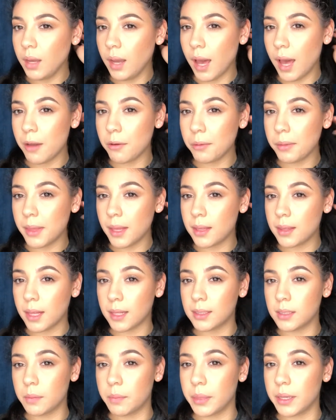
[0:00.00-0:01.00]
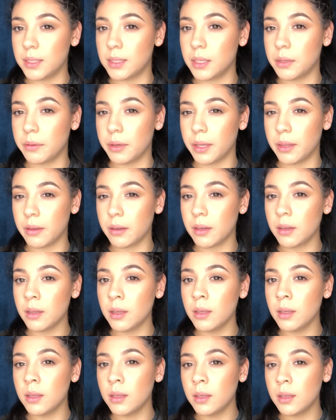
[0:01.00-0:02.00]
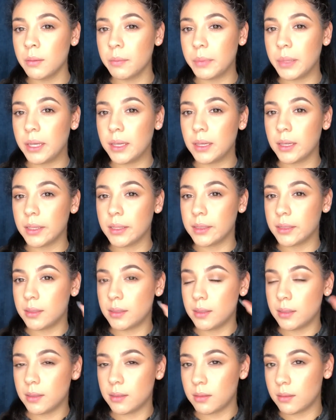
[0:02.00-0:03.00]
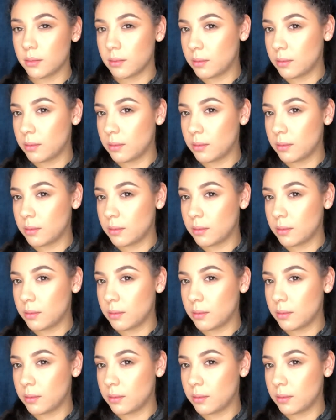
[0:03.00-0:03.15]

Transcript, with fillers: I don't think that's a big deal either because